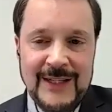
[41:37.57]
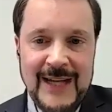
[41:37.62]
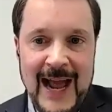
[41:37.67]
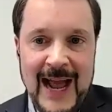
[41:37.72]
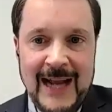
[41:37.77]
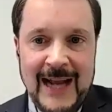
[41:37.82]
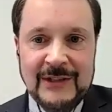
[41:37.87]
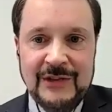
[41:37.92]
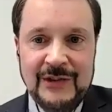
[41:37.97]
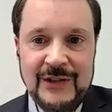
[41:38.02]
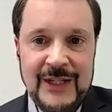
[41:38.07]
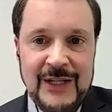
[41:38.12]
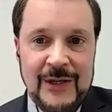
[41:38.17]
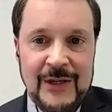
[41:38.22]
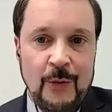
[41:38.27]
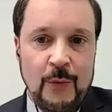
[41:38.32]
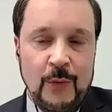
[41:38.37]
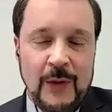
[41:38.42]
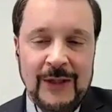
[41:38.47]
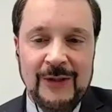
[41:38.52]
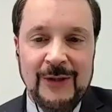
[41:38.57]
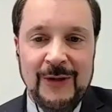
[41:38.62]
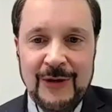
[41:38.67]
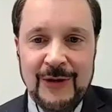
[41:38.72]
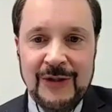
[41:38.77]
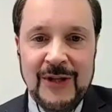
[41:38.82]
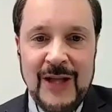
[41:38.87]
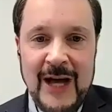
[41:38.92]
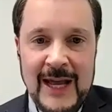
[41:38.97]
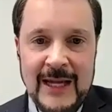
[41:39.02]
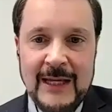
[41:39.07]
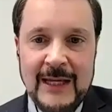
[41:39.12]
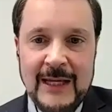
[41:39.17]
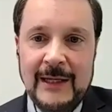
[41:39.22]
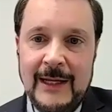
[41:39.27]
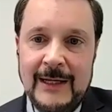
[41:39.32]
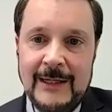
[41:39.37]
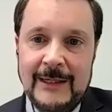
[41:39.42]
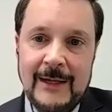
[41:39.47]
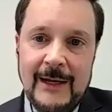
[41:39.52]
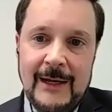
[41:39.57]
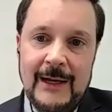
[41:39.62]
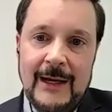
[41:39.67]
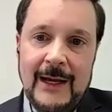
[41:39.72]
tax deal would look like and